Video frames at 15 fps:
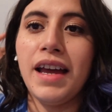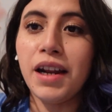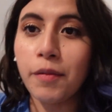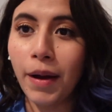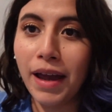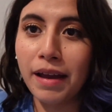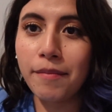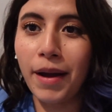
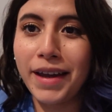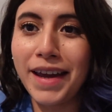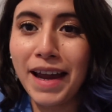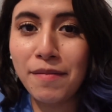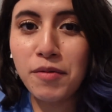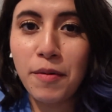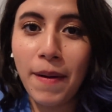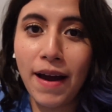Anyway, my
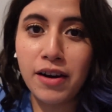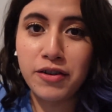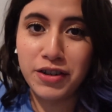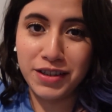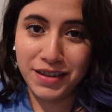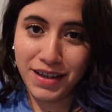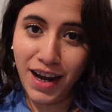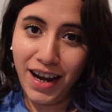camera battery
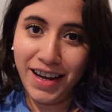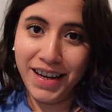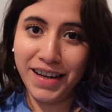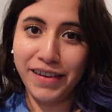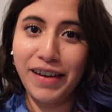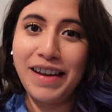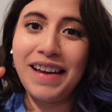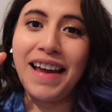is
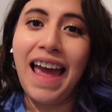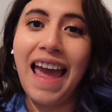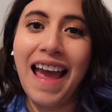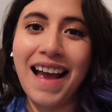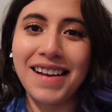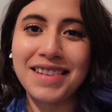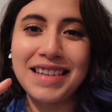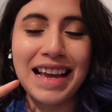dying
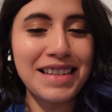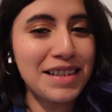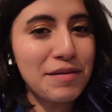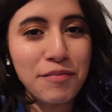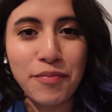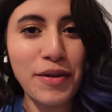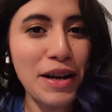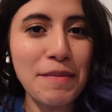and I
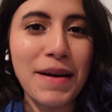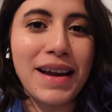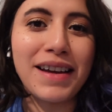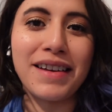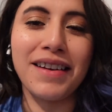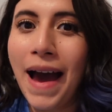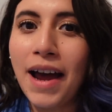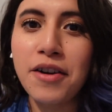didn't bring
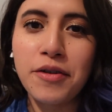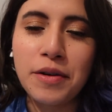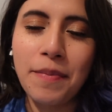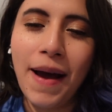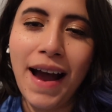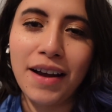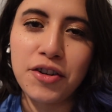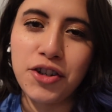my battery pack